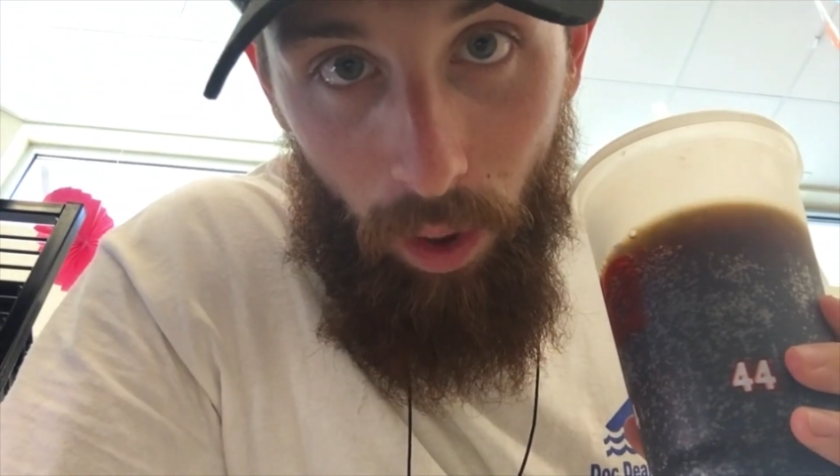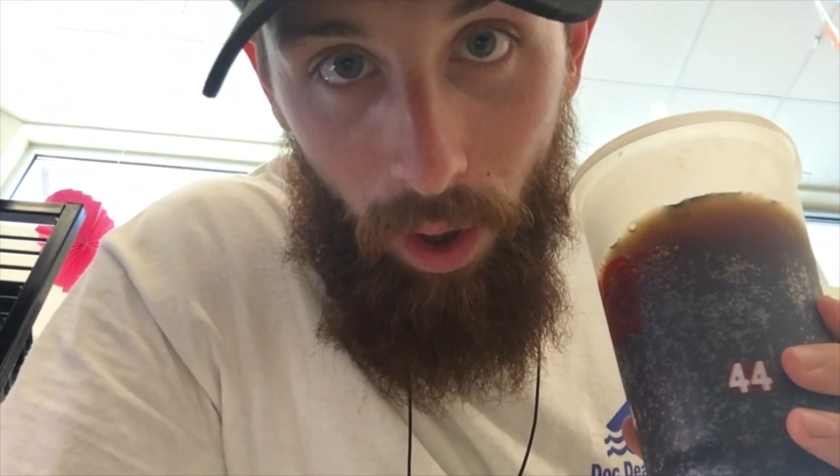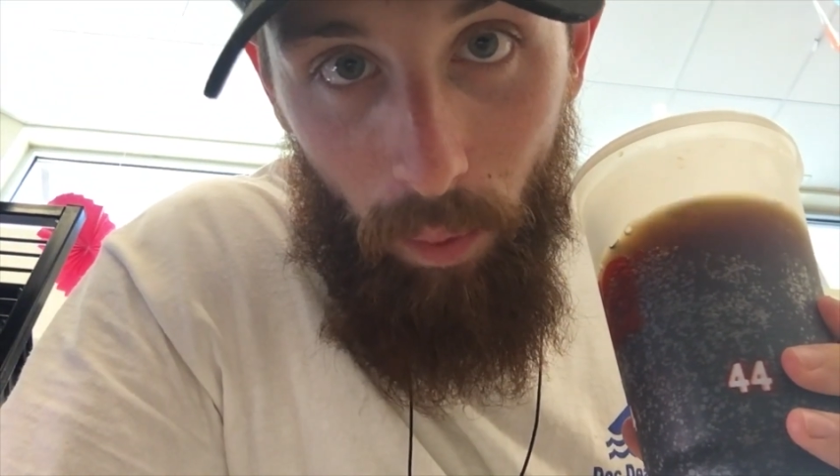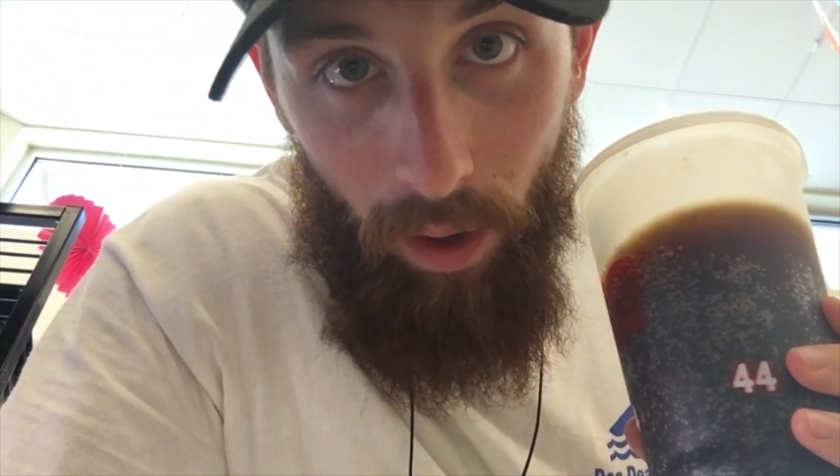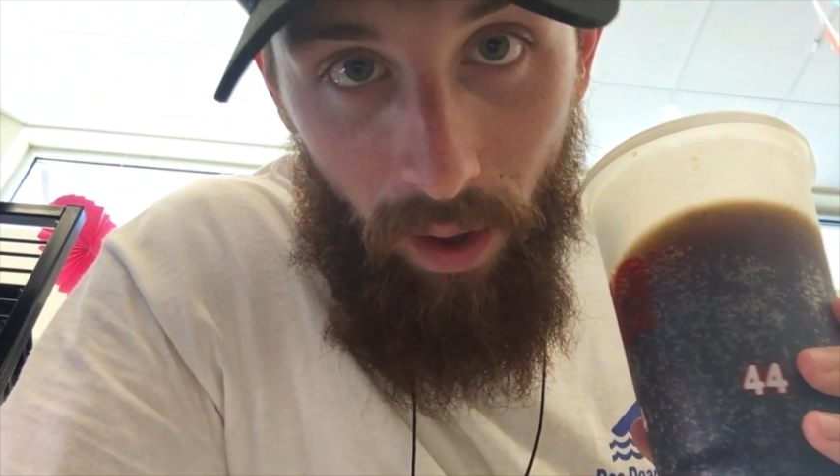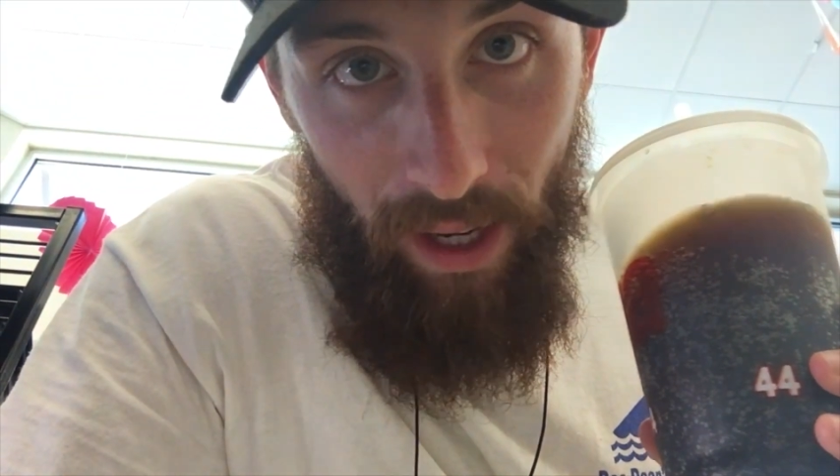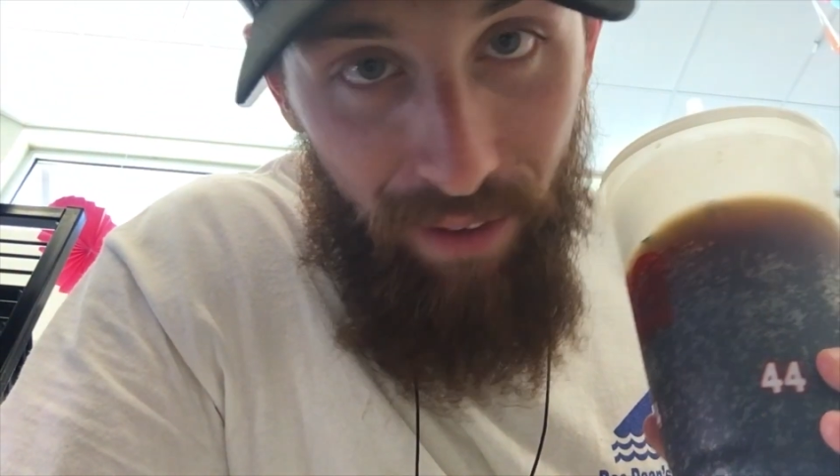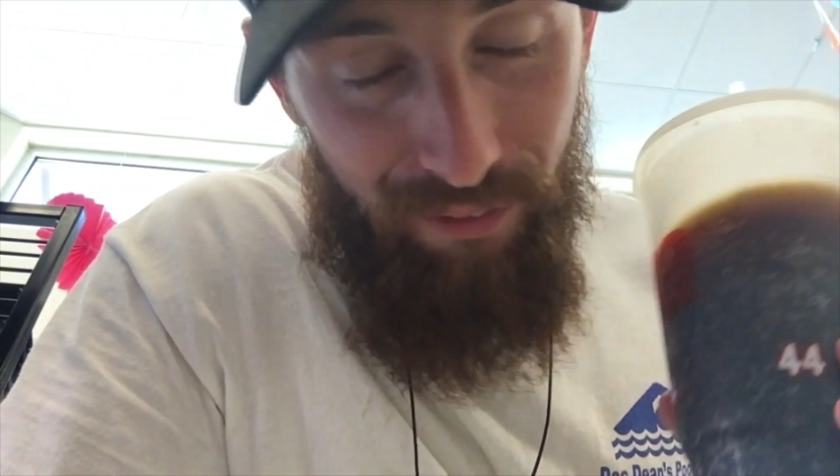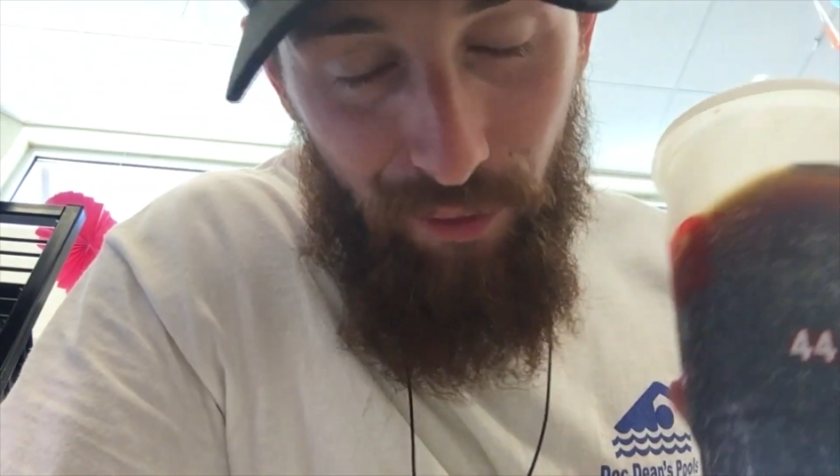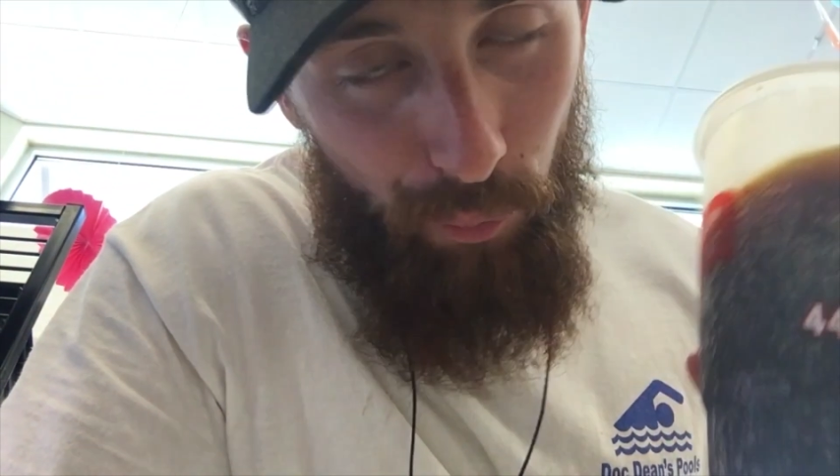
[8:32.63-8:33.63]
Wawa, I
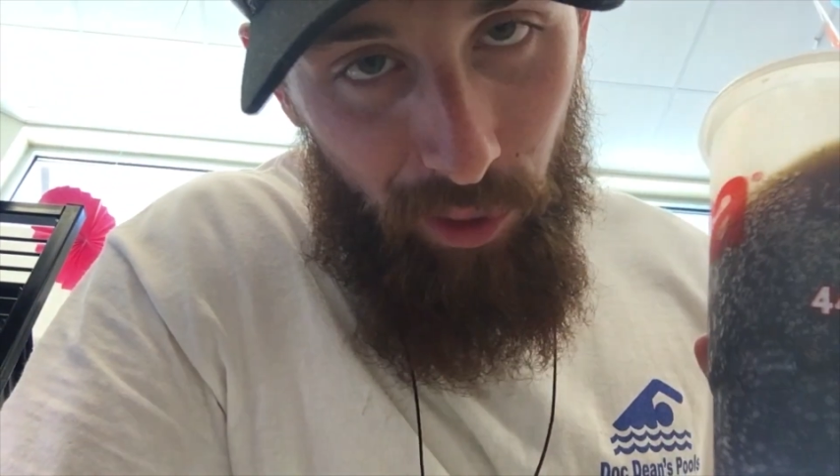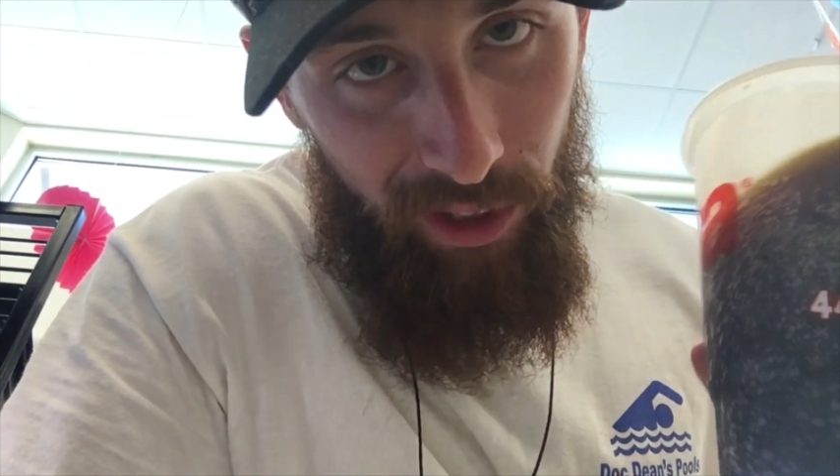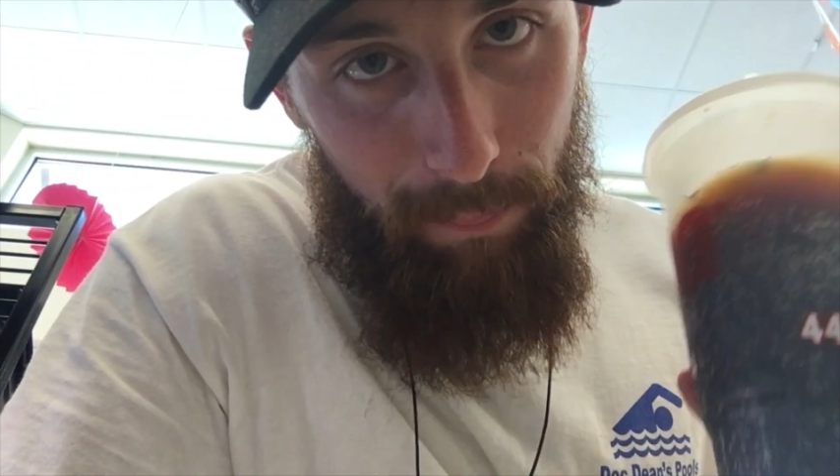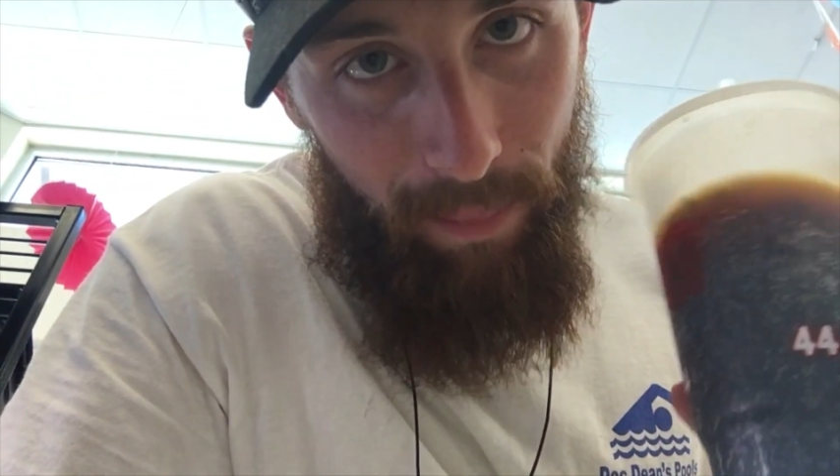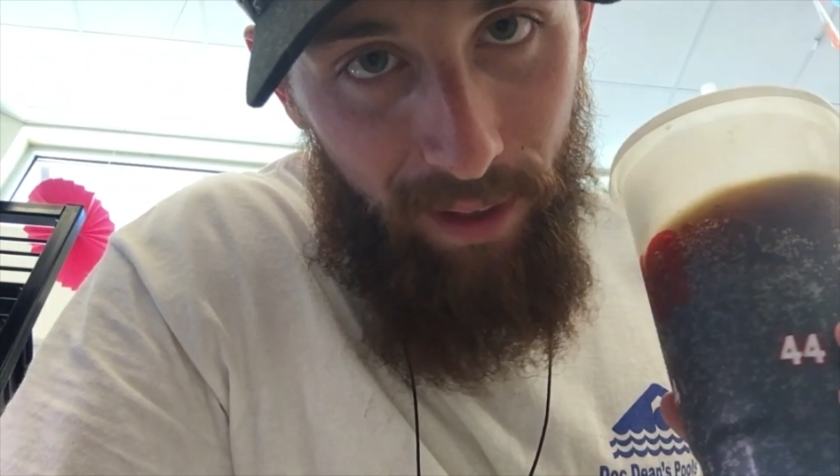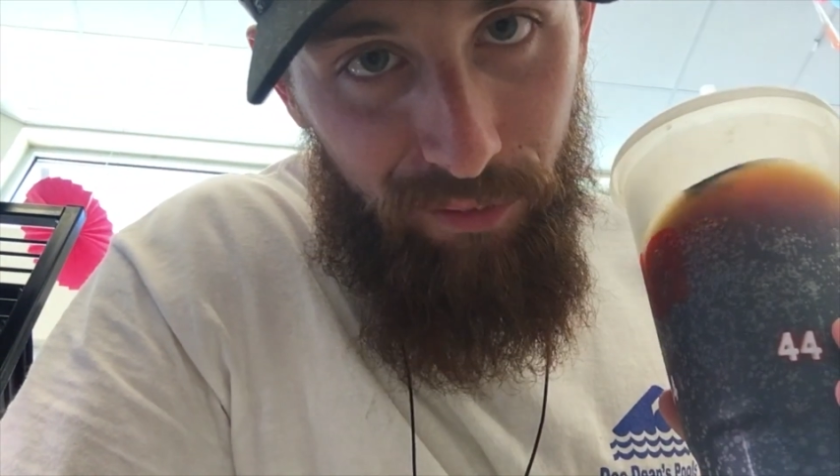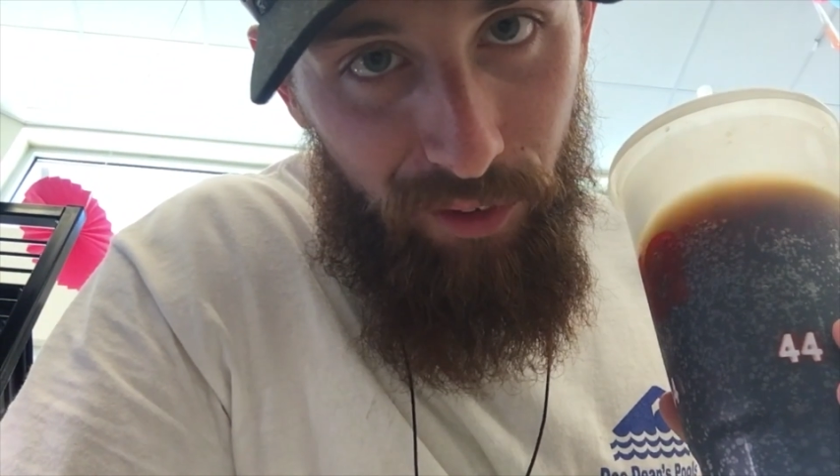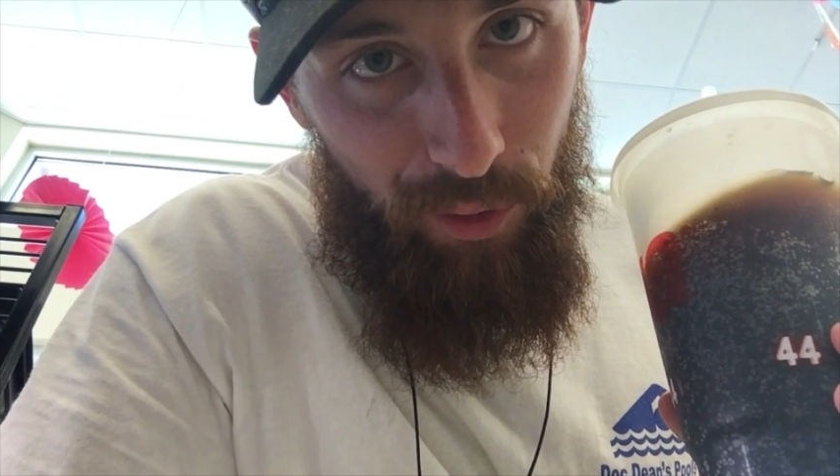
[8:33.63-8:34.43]
feel really bad for